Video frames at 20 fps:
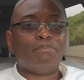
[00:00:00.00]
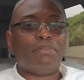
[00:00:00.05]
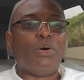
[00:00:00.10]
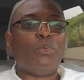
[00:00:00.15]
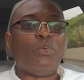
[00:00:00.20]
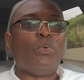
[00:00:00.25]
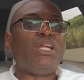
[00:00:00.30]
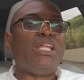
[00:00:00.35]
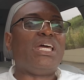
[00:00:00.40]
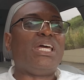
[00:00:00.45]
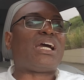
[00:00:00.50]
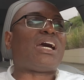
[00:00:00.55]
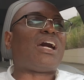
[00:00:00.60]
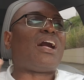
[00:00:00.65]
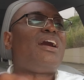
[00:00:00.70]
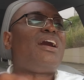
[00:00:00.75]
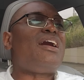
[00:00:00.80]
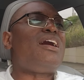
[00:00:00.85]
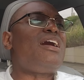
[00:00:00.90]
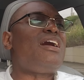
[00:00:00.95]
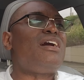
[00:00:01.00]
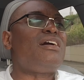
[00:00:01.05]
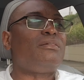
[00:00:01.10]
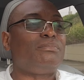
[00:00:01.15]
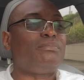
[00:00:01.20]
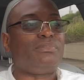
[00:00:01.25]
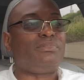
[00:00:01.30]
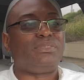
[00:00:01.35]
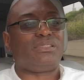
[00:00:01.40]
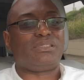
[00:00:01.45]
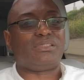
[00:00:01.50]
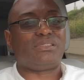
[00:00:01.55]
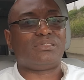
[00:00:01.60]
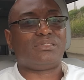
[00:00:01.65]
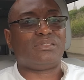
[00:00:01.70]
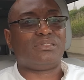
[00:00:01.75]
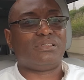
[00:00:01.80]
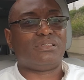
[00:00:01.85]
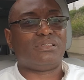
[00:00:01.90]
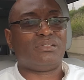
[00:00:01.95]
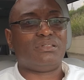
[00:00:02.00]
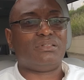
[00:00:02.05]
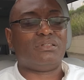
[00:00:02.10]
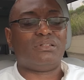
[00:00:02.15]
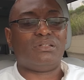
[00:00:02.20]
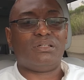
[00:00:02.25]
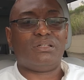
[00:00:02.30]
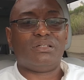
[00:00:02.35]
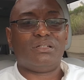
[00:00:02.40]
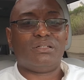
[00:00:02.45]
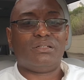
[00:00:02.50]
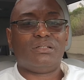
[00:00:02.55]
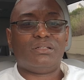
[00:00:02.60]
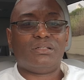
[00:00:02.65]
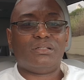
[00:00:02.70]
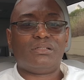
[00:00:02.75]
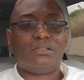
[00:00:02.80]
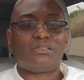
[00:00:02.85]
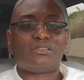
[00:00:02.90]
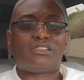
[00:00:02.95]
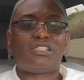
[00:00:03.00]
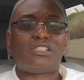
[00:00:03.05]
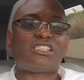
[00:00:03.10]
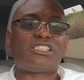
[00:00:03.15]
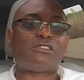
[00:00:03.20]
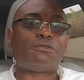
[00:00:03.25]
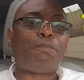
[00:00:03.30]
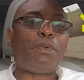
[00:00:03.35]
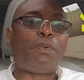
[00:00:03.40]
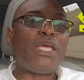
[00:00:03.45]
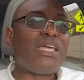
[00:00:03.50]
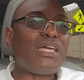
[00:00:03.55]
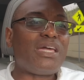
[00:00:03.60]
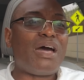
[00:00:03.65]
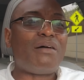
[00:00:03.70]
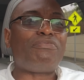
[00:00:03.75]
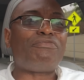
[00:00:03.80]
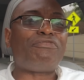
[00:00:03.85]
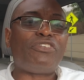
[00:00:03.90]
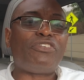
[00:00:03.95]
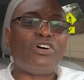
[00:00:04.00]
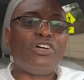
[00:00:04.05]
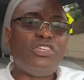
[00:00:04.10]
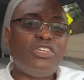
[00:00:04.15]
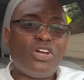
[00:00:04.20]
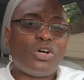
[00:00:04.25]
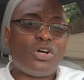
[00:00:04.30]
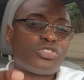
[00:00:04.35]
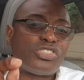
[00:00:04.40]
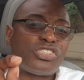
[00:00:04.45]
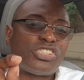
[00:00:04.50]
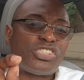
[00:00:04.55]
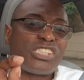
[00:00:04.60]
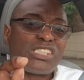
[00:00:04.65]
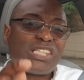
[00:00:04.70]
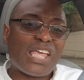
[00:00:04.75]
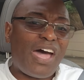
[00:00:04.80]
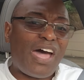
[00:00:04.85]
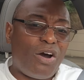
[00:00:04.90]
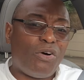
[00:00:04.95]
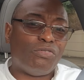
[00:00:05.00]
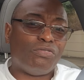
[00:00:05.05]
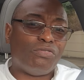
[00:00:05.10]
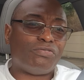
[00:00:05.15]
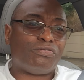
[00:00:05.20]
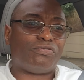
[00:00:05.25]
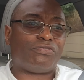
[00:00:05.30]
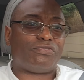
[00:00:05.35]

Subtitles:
But when it comes to speak up for yourself